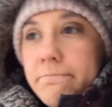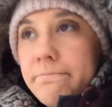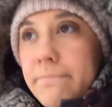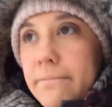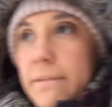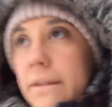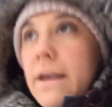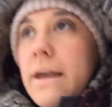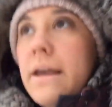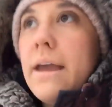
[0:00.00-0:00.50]

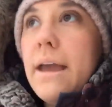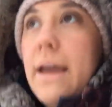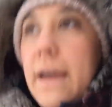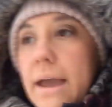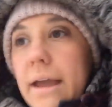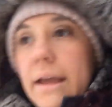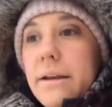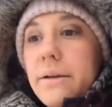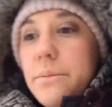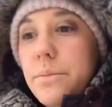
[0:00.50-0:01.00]
both me and
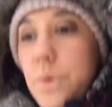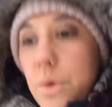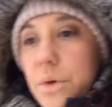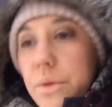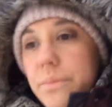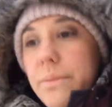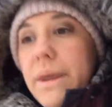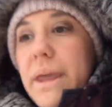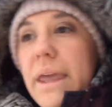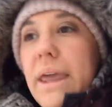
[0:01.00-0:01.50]
my
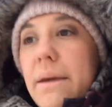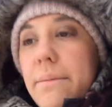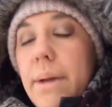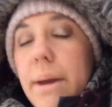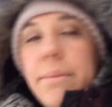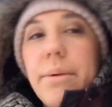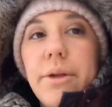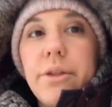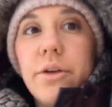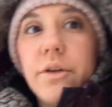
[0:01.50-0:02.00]
brother-in-law were
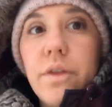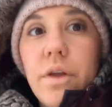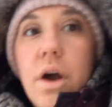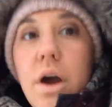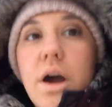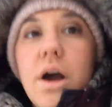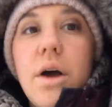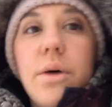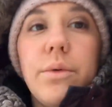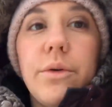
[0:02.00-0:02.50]
freaking
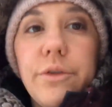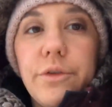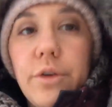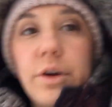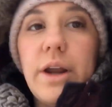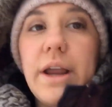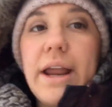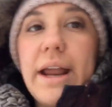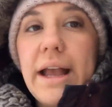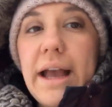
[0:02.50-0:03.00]
out
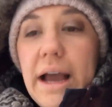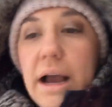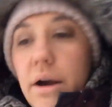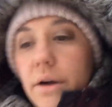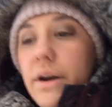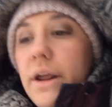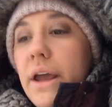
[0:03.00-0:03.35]
he was yelling at